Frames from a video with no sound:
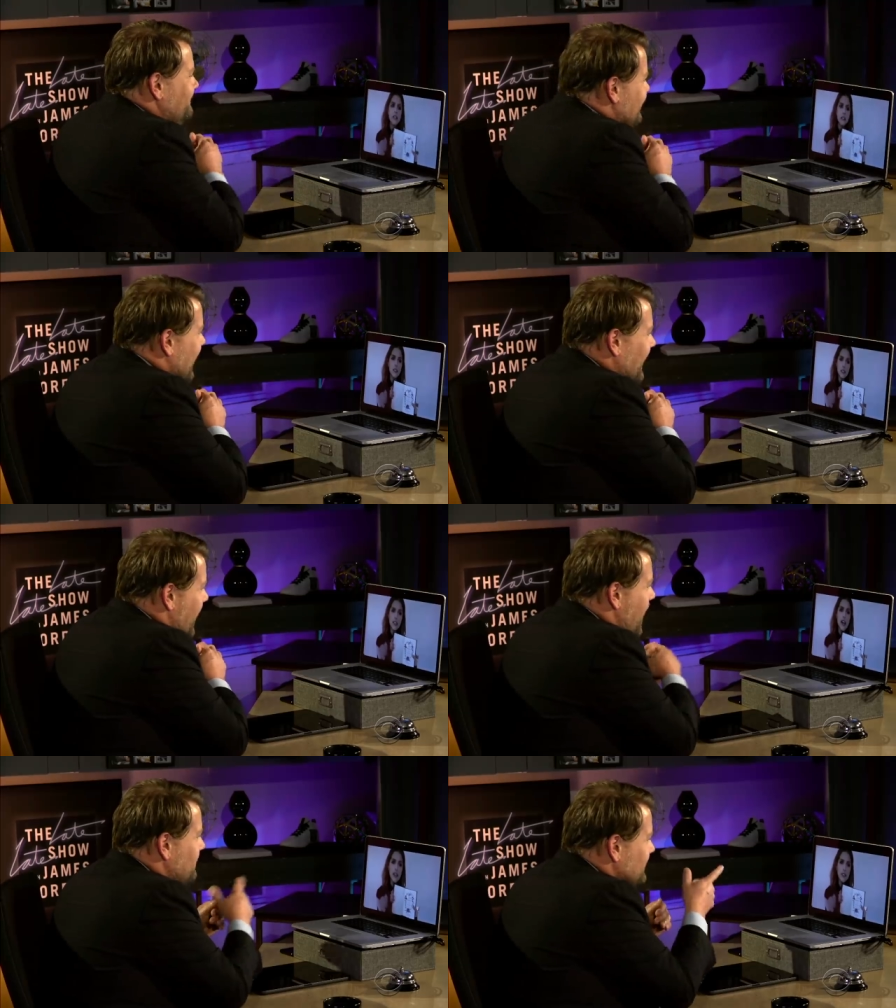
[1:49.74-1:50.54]
yeah,
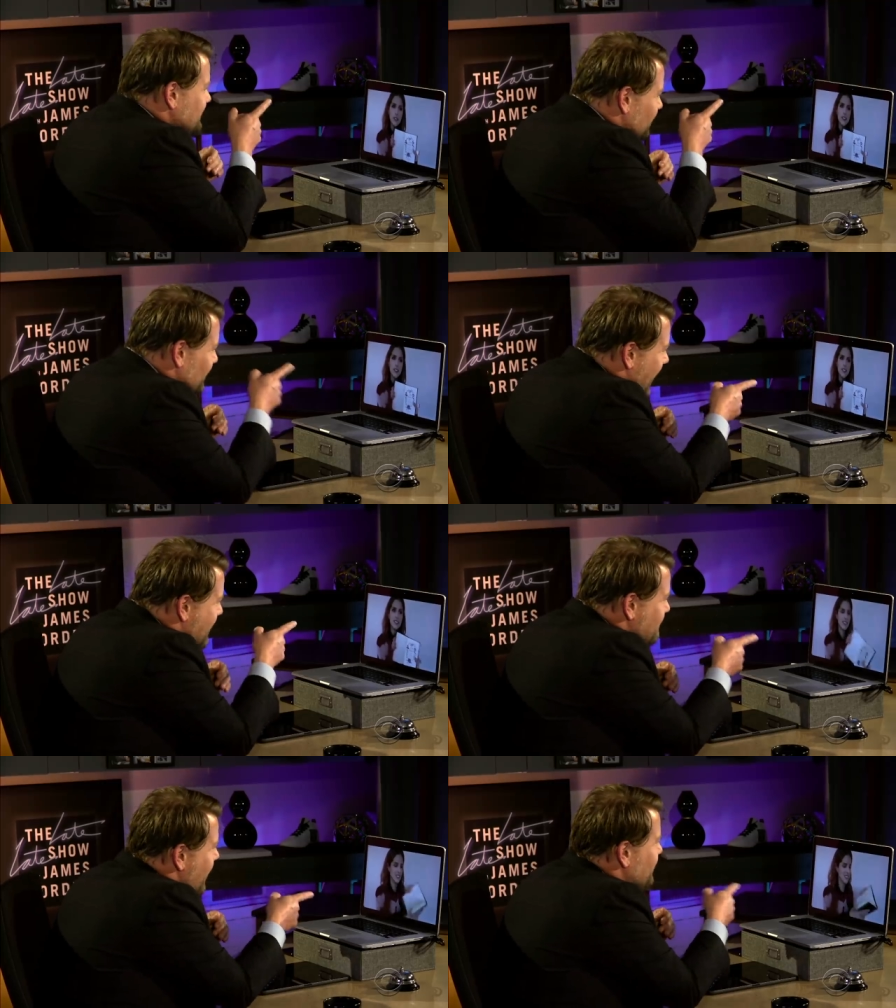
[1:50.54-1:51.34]
yeah. Up until
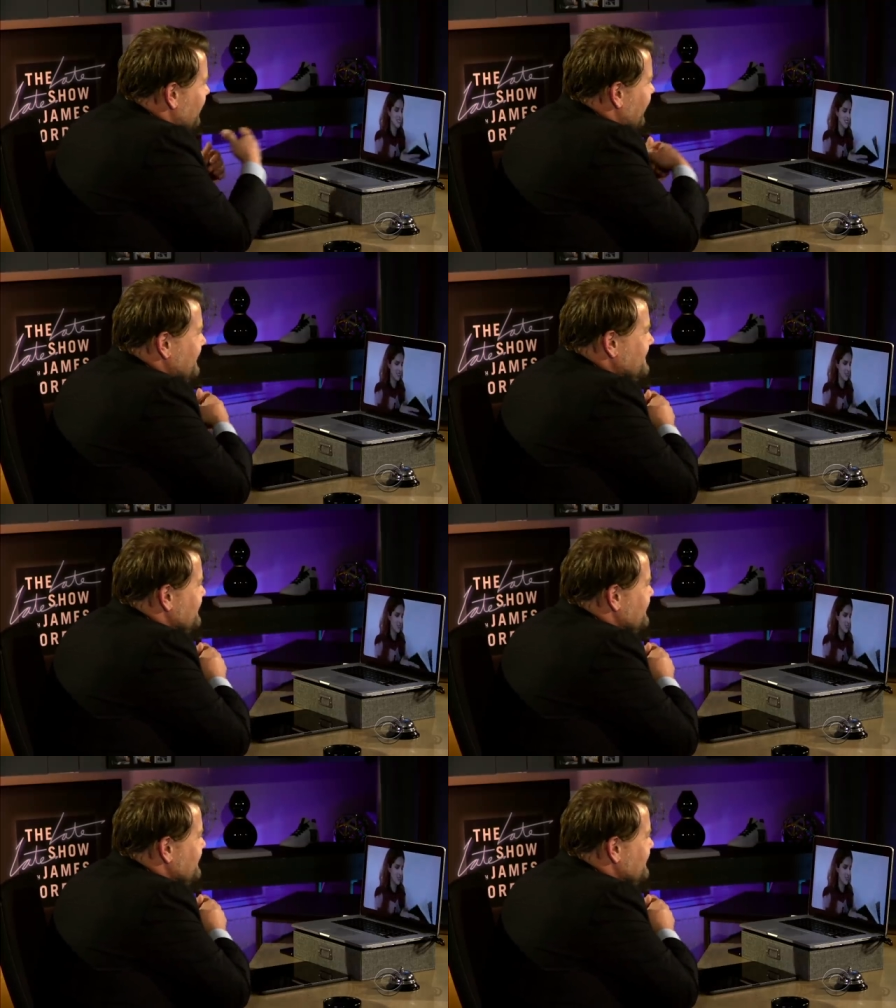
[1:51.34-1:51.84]
that moment, it's